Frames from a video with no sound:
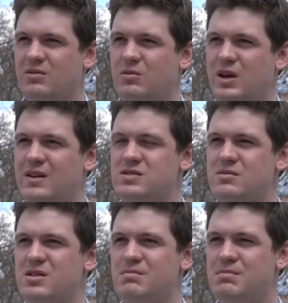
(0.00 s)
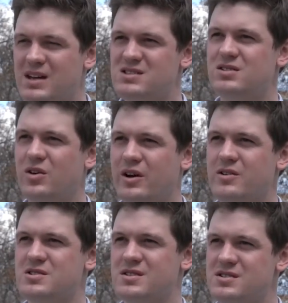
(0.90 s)
law in
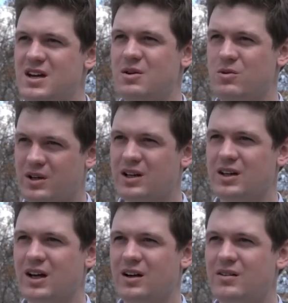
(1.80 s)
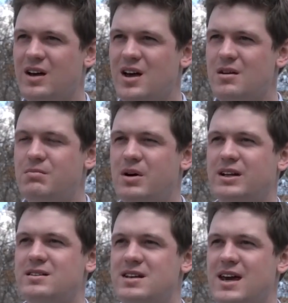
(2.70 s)
Montana for 5 years before
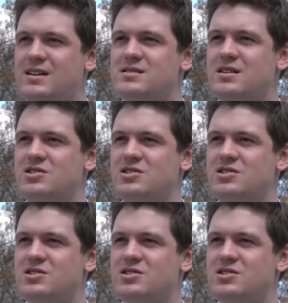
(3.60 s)
his or her